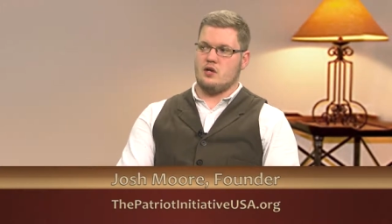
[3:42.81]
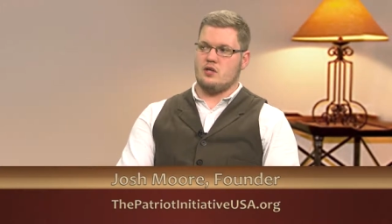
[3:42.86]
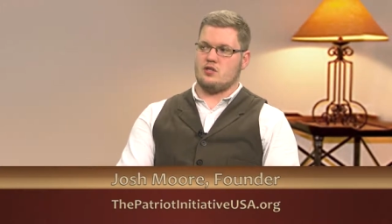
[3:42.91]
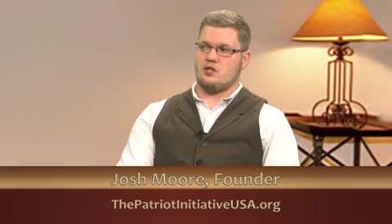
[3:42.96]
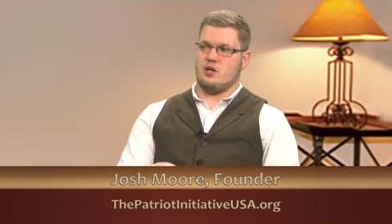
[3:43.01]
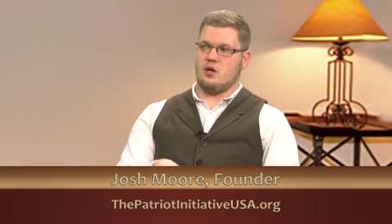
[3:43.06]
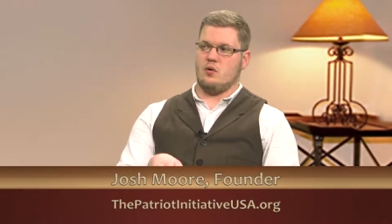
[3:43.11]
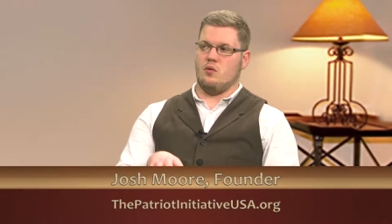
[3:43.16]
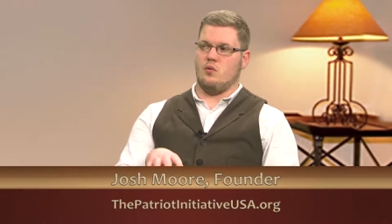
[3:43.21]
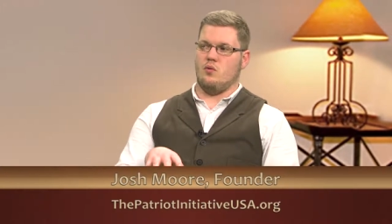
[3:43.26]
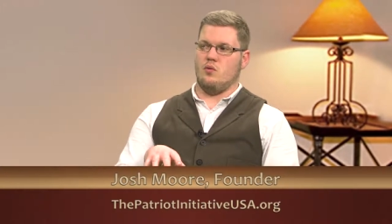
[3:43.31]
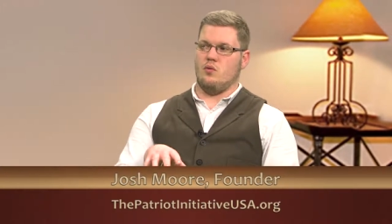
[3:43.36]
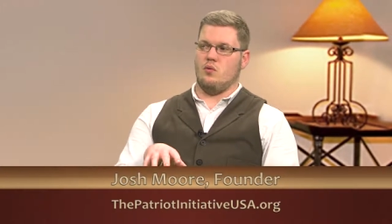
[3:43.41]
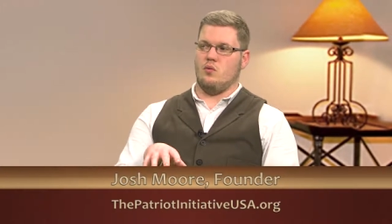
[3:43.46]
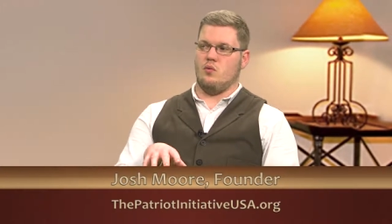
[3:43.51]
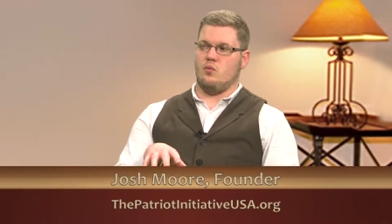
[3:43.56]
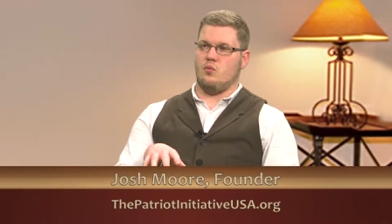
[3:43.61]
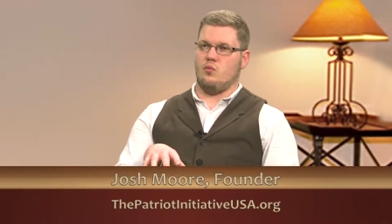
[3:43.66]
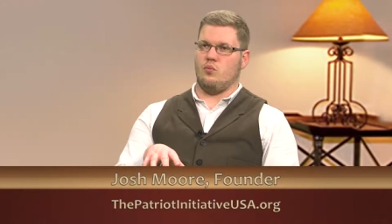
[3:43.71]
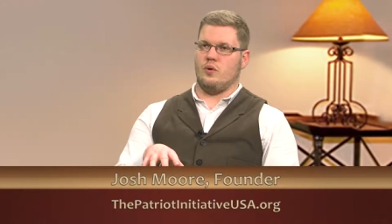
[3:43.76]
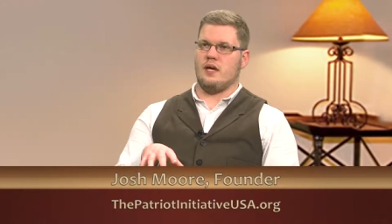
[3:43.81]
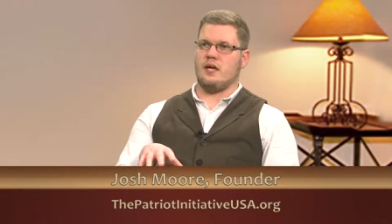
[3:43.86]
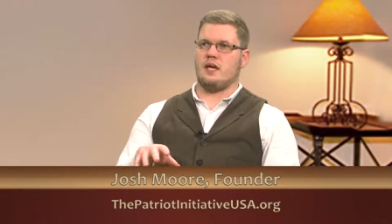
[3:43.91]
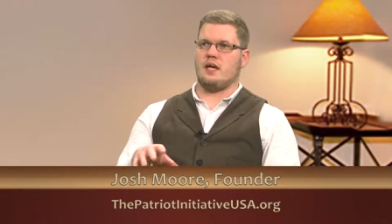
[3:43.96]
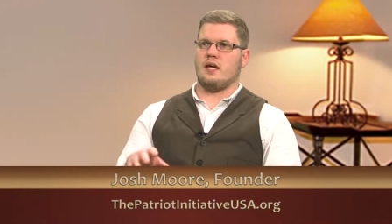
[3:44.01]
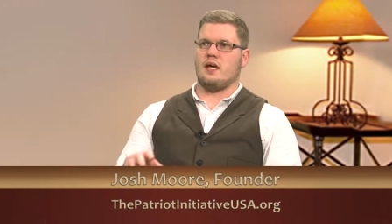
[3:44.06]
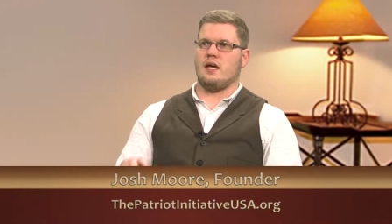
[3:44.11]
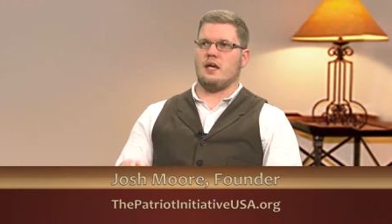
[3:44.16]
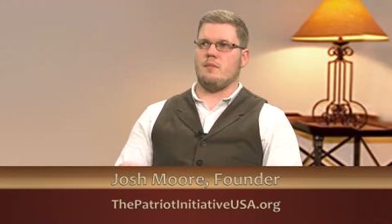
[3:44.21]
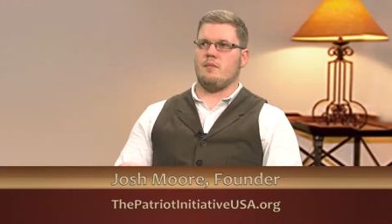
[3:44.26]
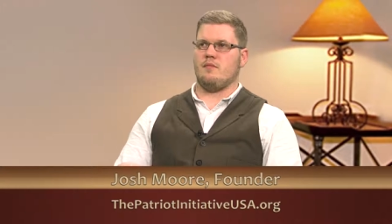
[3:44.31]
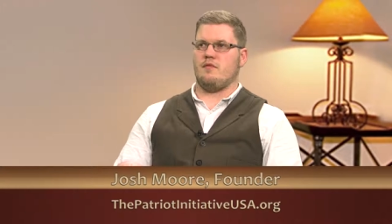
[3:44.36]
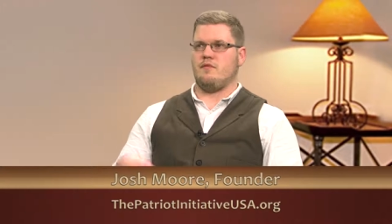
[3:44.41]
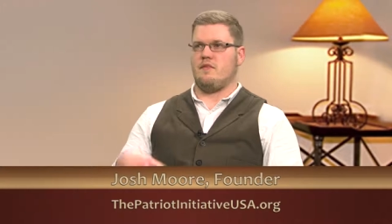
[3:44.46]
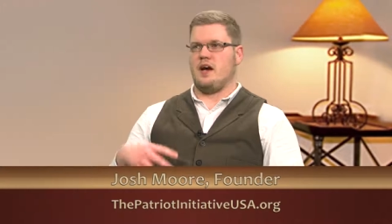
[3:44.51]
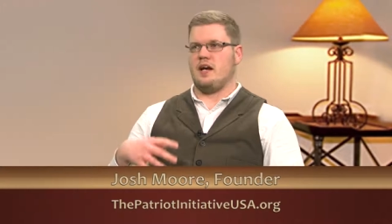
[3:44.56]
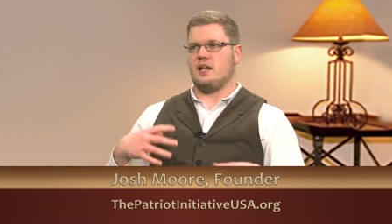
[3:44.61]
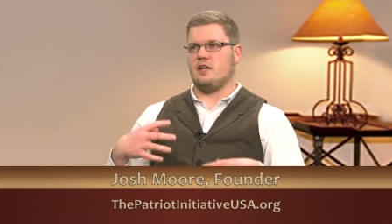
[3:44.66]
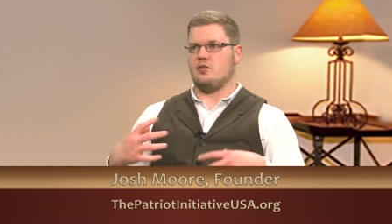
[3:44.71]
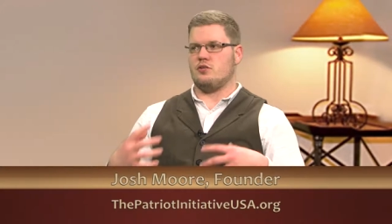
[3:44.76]
So we keep
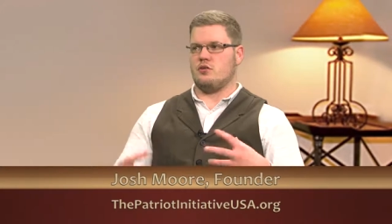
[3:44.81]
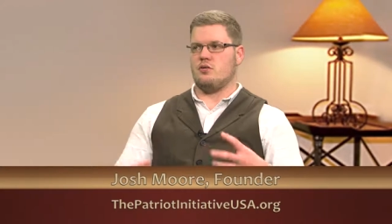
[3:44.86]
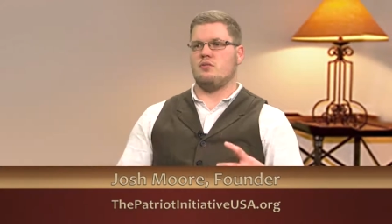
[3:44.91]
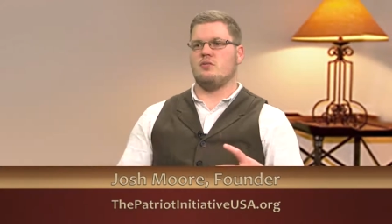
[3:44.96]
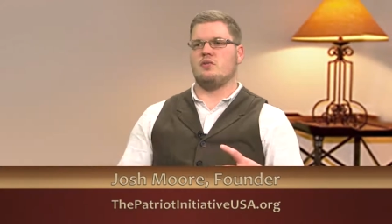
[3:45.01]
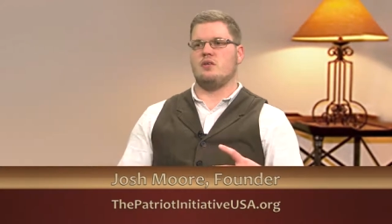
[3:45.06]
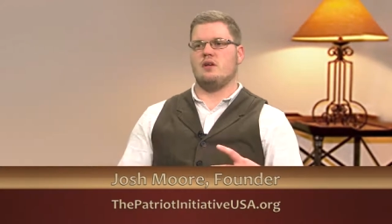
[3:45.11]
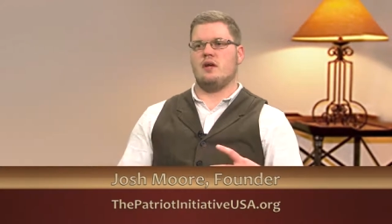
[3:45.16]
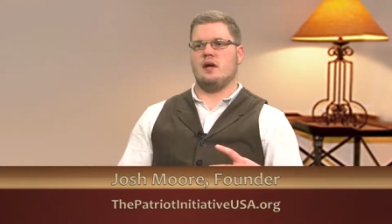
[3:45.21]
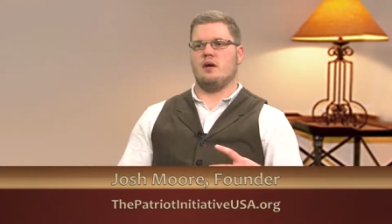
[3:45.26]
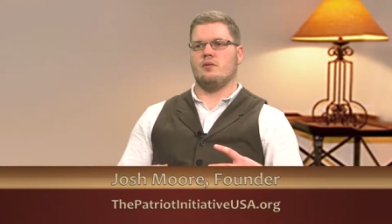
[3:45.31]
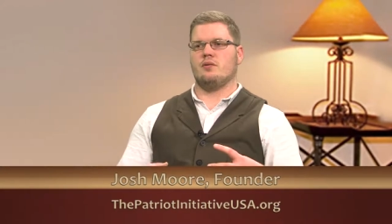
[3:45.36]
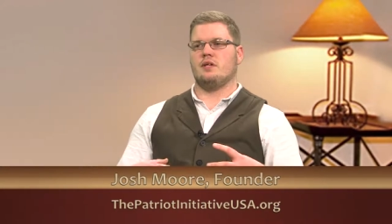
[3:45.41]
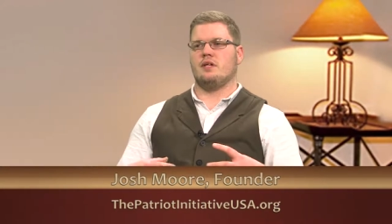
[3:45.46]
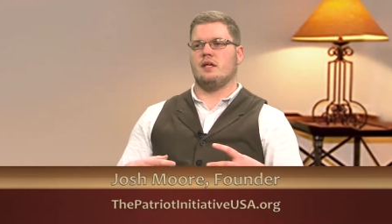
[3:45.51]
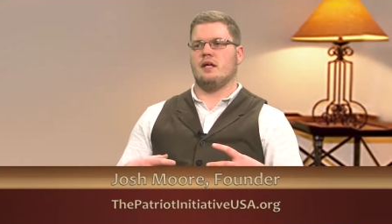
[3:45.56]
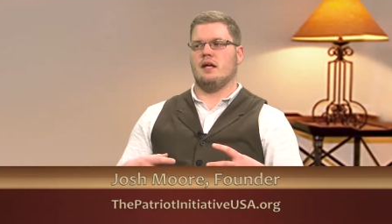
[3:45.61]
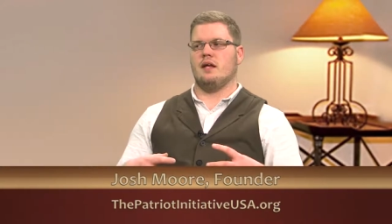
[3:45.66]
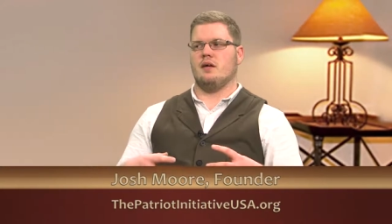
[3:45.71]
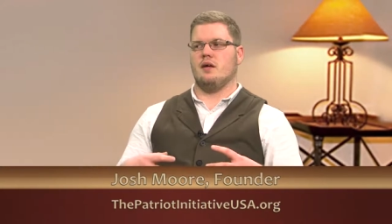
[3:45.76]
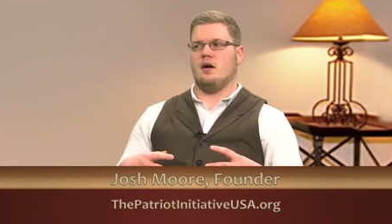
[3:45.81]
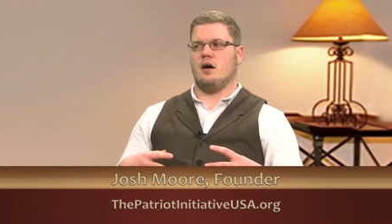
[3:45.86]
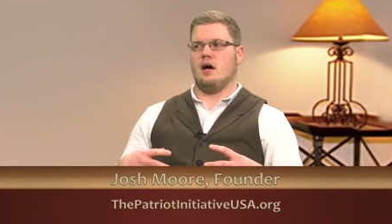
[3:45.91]
fighting tooth and nail to get